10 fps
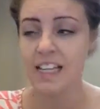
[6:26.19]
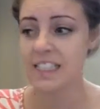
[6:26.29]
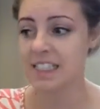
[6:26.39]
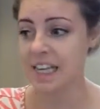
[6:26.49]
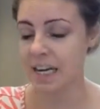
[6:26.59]

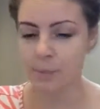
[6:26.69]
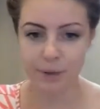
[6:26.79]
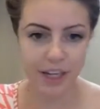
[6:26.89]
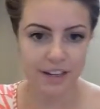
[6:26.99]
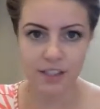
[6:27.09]
stay in
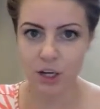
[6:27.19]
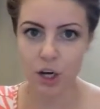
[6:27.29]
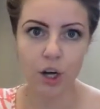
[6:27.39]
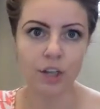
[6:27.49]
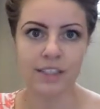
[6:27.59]
place
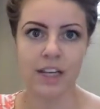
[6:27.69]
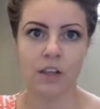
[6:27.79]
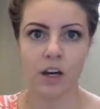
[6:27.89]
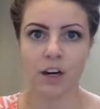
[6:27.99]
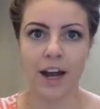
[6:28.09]
all day
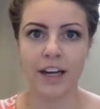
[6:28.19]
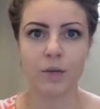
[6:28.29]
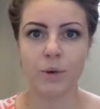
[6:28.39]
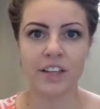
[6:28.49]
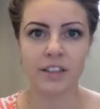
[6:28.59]
long. I
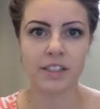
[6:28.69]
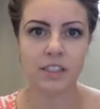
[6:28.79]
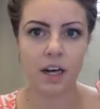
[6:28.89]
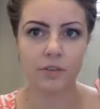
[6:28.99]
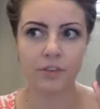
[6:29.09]
could wear this
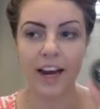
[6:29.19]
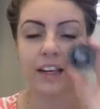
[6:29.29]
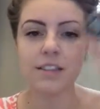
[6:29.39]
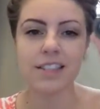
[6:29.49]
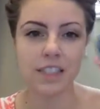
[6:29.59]
stuff, I
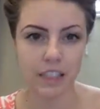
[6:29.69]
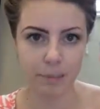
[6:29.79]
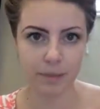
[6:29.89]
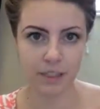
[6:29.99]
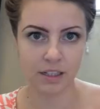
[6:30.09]
could
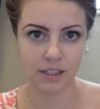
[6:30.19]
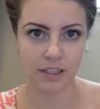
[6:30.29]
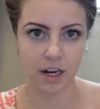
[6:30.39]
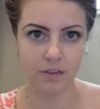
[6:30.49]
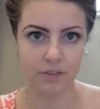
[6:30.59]
sleep in this
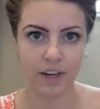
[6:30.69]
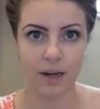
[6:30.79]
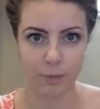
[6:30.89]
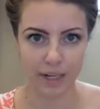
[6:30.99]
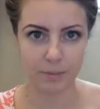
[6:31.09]
stuff
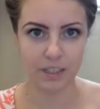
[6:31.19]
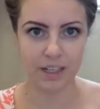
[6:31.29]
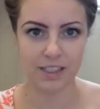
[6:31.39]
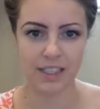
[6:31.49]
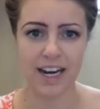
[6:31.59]
and wake up the
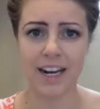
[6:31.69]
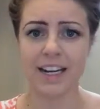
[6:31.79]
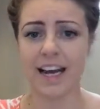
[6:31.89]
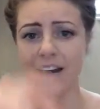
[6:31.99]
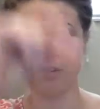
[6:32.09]
next day
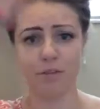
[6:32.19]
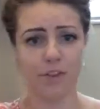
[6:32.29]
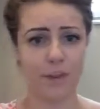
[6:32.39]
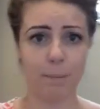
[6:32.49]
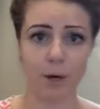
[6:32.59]
and have
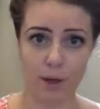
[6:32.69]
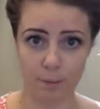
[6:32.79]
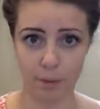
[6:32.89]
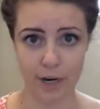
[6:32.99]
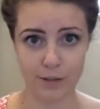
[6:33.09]
the
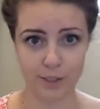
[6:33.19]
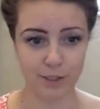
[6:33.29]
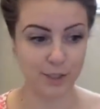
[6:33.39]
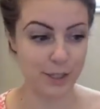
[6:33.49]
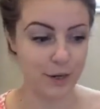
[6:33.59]
bomb brows.
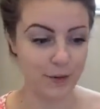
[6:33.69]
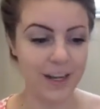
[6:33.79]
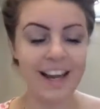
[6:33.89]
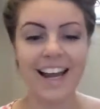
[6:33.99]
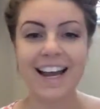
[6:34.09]
So
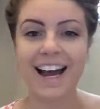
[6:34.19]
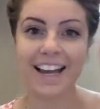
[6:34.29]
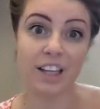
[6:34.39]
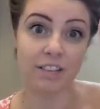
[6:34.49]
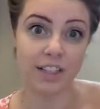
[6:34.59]

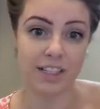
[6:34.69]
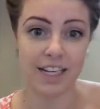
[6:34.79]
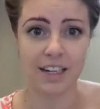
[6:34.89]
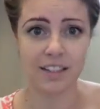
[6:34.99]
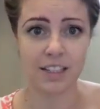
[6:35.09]
I love this.
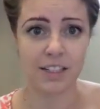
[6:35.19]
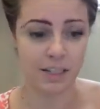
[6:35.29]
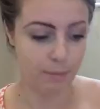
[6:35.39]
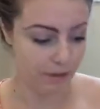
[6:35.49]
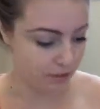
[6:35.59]

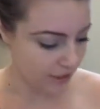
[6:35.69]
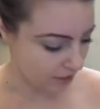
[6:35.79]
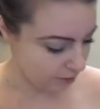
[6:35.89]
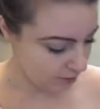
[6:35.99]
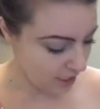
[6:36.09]
Anastasia Beverly
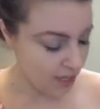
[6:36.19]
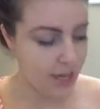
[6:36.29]
Hills.